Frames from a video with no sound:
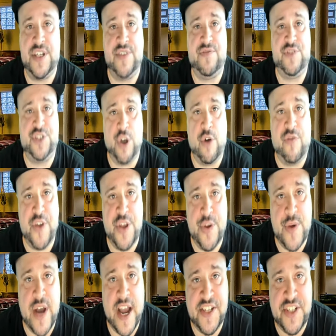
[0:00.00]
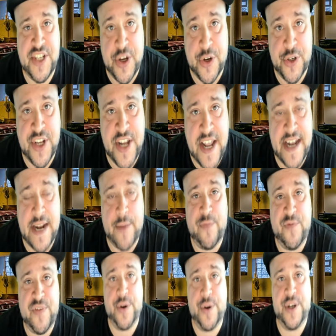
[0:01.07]
show for you guys here today, and I'm
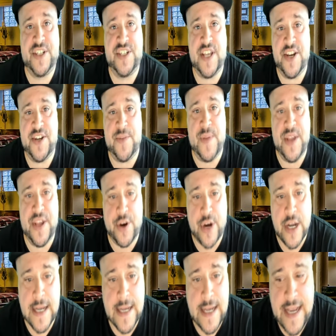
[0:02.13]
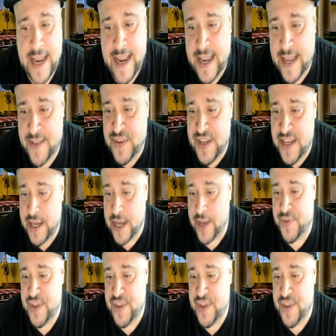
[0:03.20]
very excited to be here. And the